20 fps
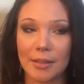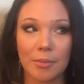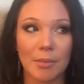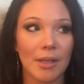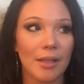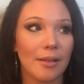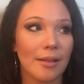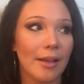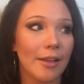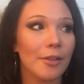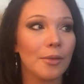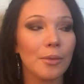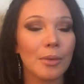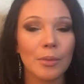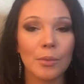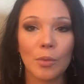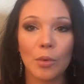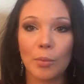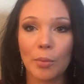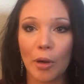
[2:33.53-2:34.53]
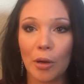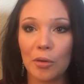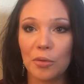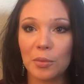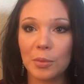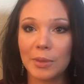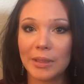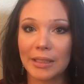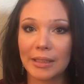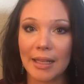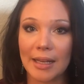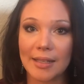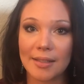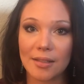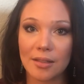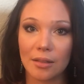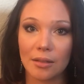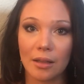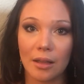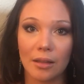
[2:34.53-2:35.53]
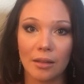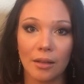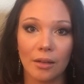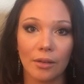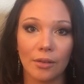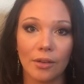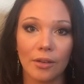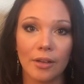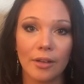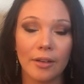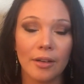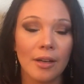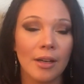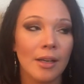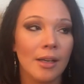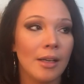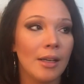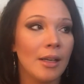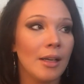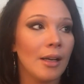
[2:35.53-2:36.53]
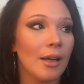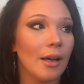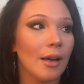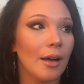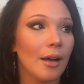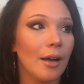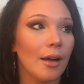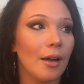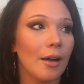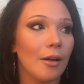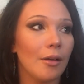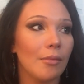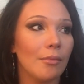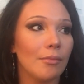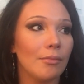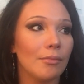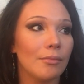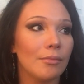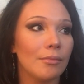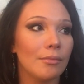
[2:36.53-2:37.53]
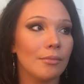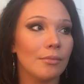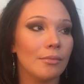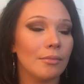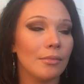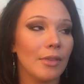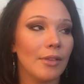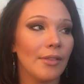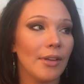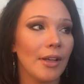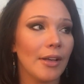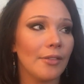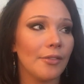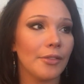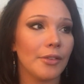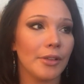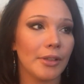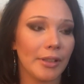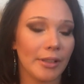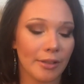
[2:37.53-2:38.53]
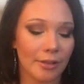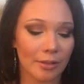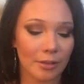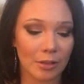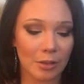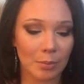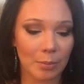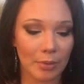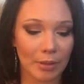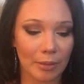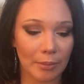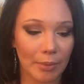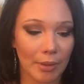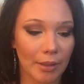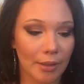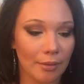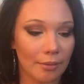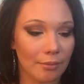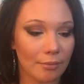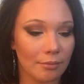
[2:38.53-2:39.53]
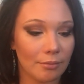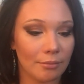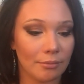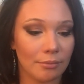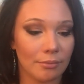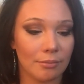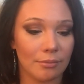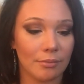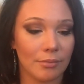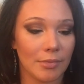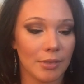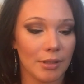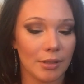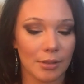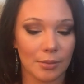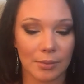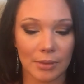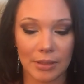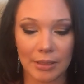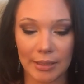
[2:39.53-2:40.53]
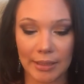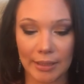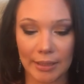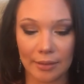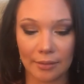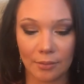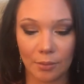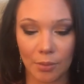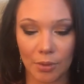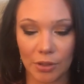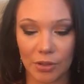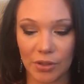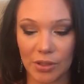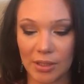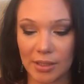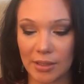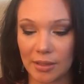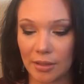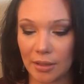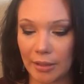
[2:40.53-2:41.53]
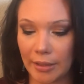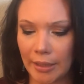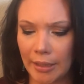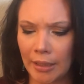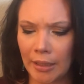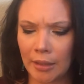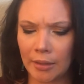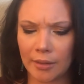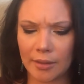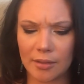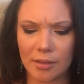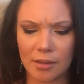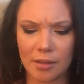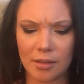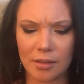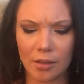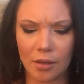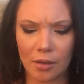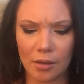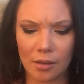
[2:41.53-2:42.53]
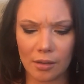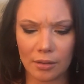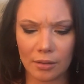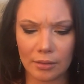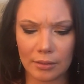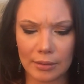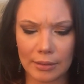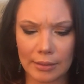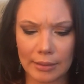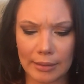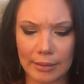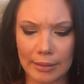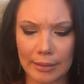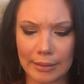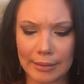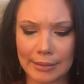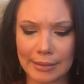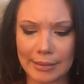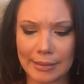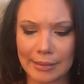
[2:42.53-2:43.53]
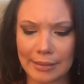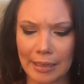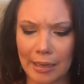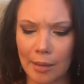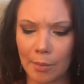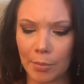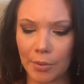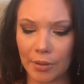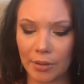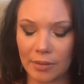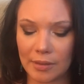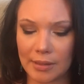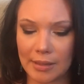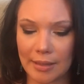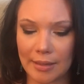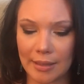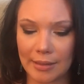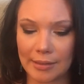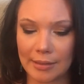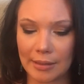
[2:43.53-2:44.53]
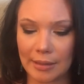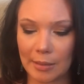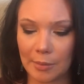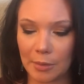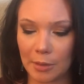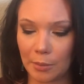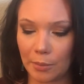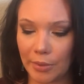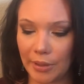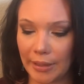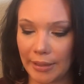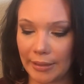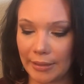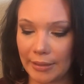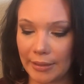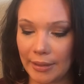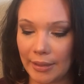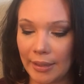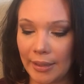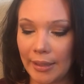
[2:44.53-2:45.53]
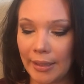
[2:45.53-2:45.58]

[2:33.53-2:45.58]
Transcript: I mean, the other one will probably last a lot longer. I've had it for years, but I mean, this one again works just as good. This is called the Snap. It looks like that's the name of the brand.